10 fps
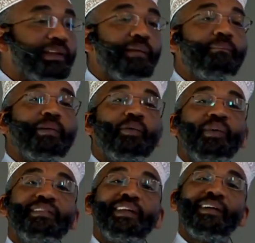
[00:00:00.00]
Number
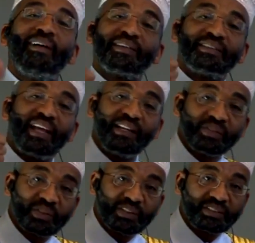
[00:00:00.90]
one, they are
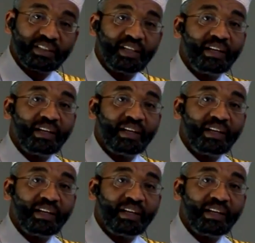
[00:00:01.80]
dangerous.